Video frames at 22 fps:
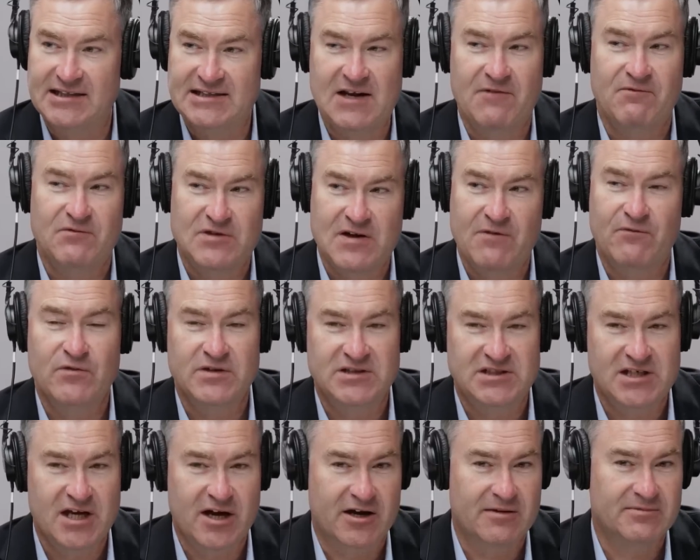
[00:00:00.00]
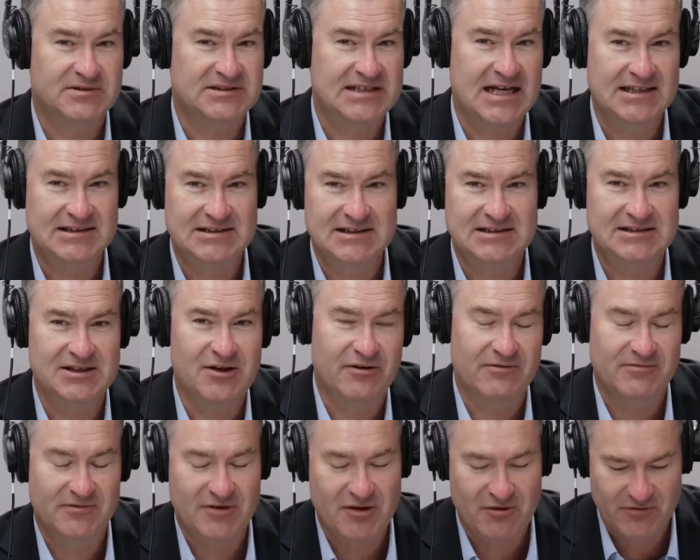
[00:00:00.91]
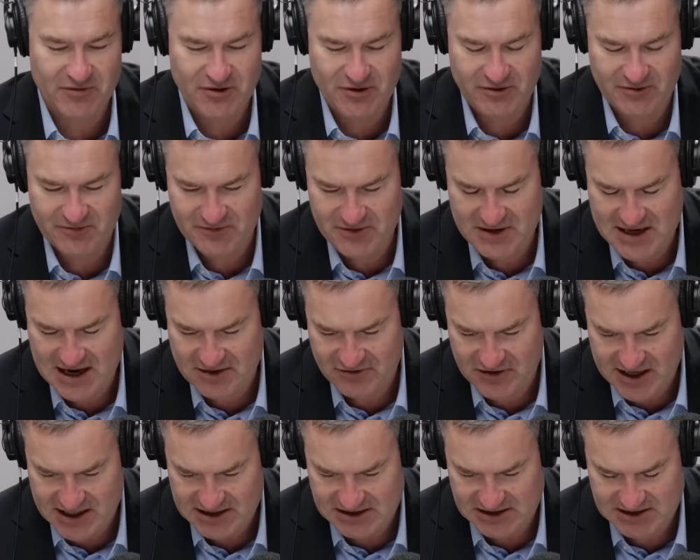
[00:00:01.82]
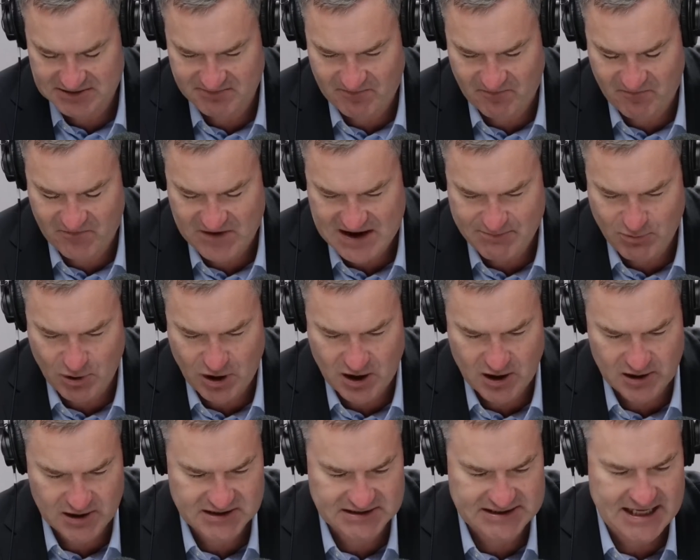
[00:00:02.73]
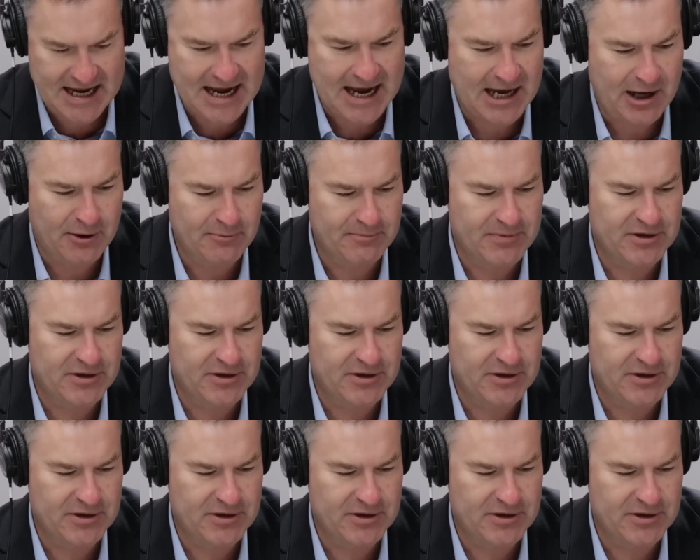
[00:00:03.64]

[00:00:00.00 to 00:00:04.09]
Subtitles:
Different circumstances, nothing as febrile as now,